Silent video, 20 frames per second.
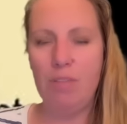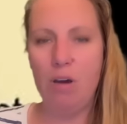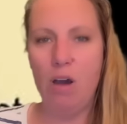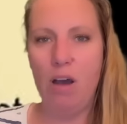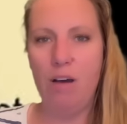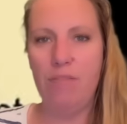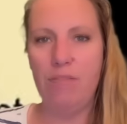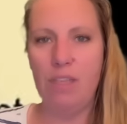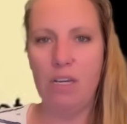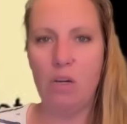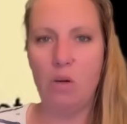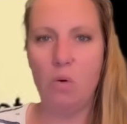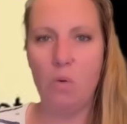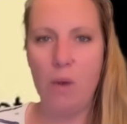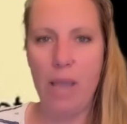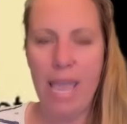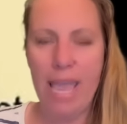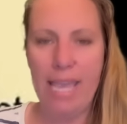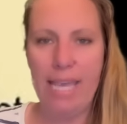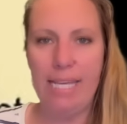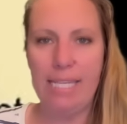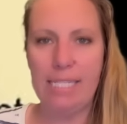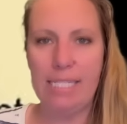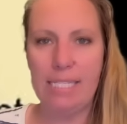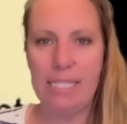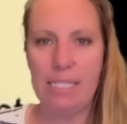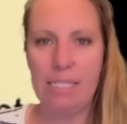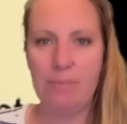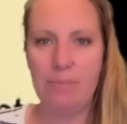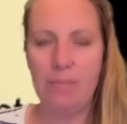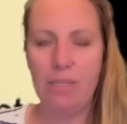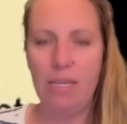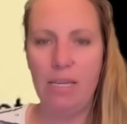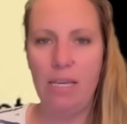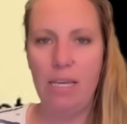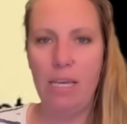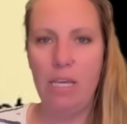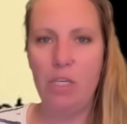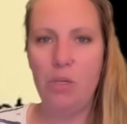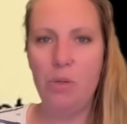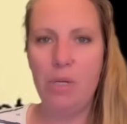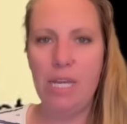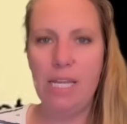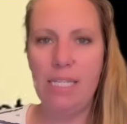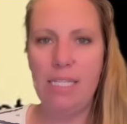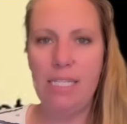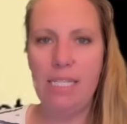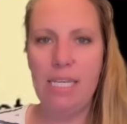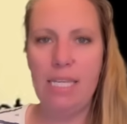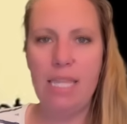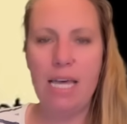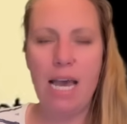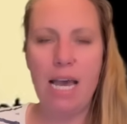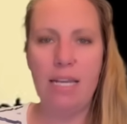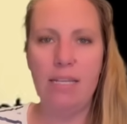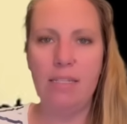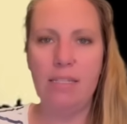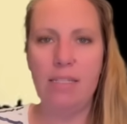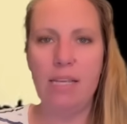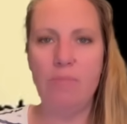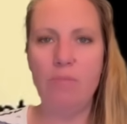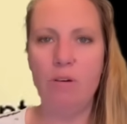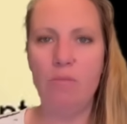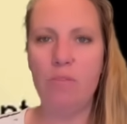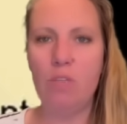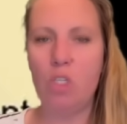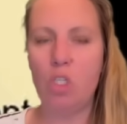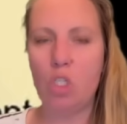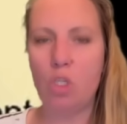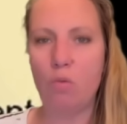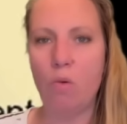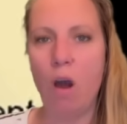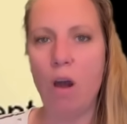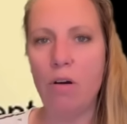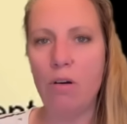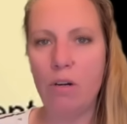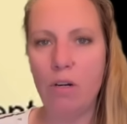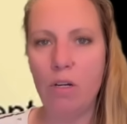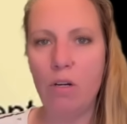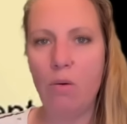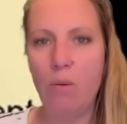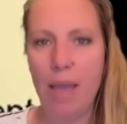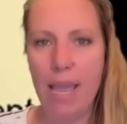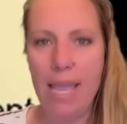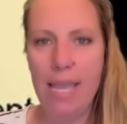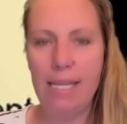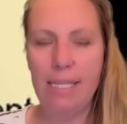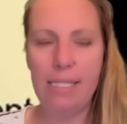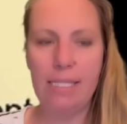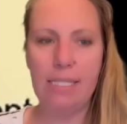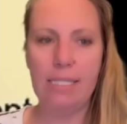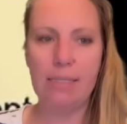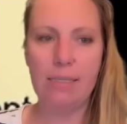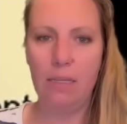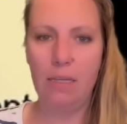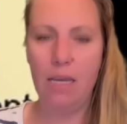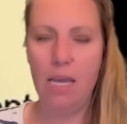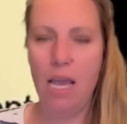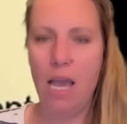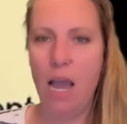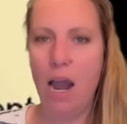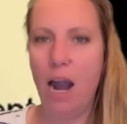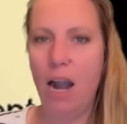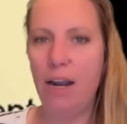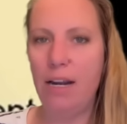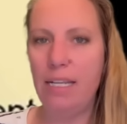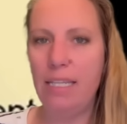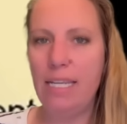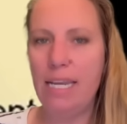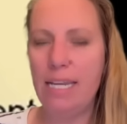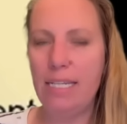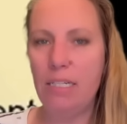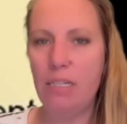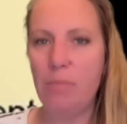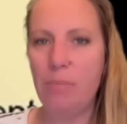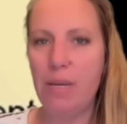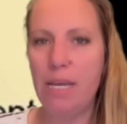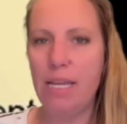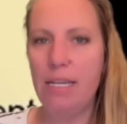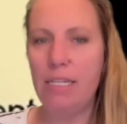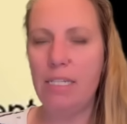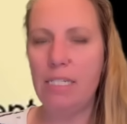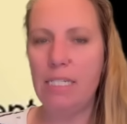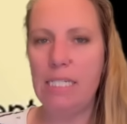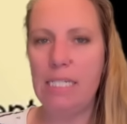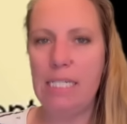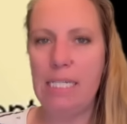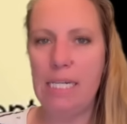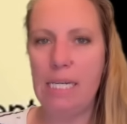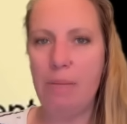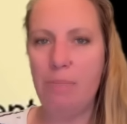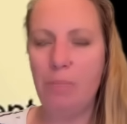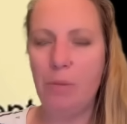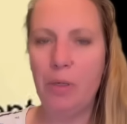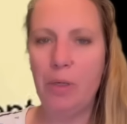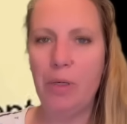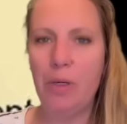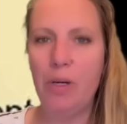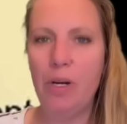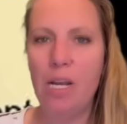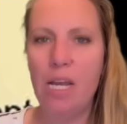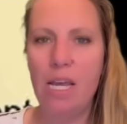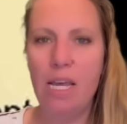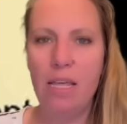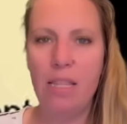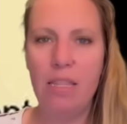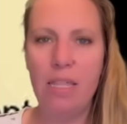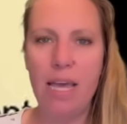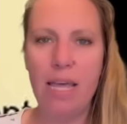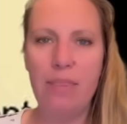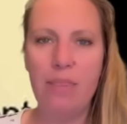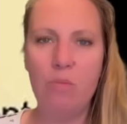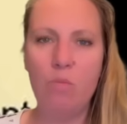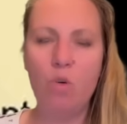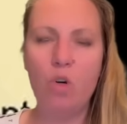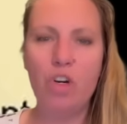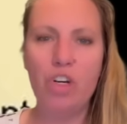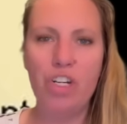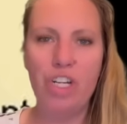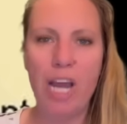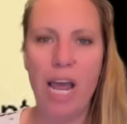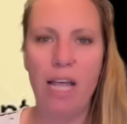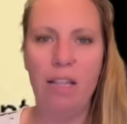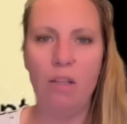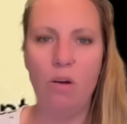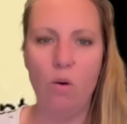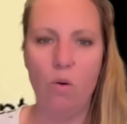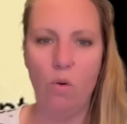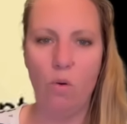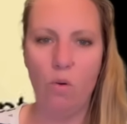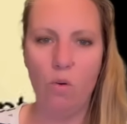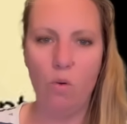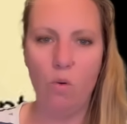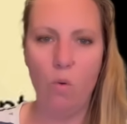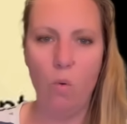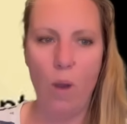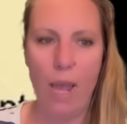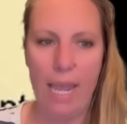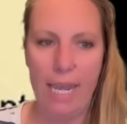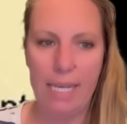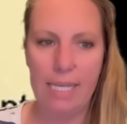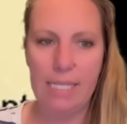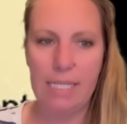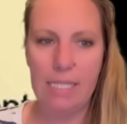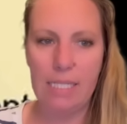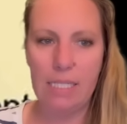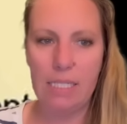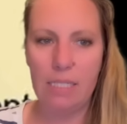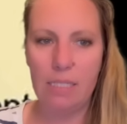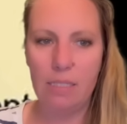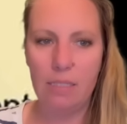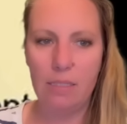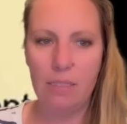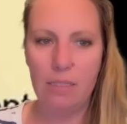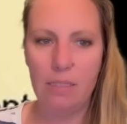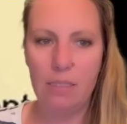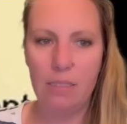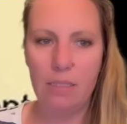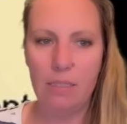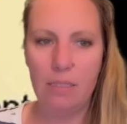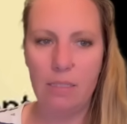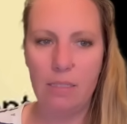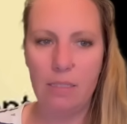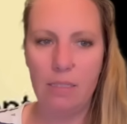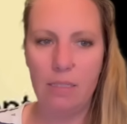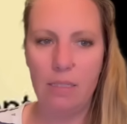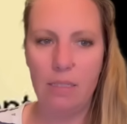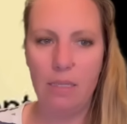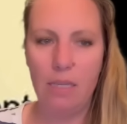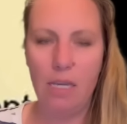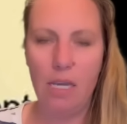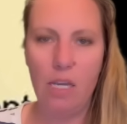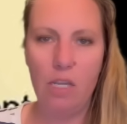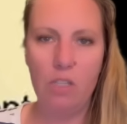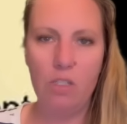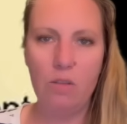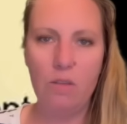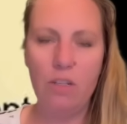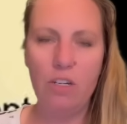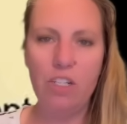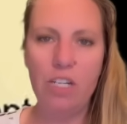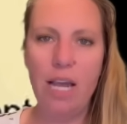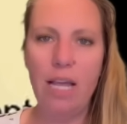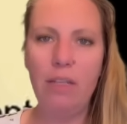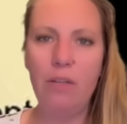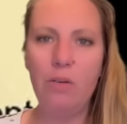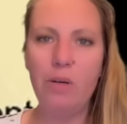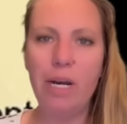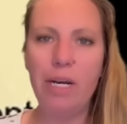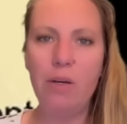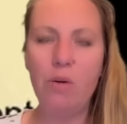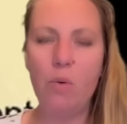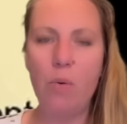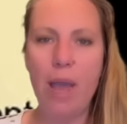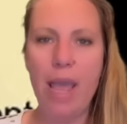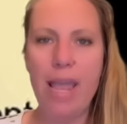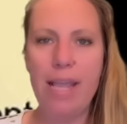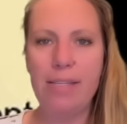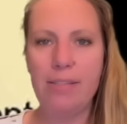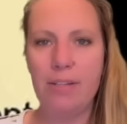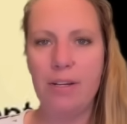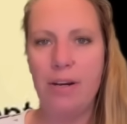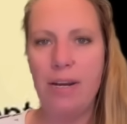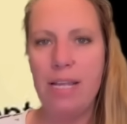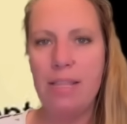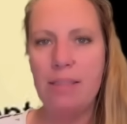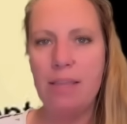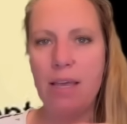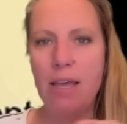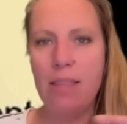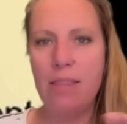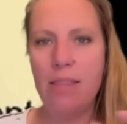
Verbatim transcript: of the quakes, you can see that some of the stronger quakes are a little bit deeper than the more shallow quakes. So the shallower quakes are in the in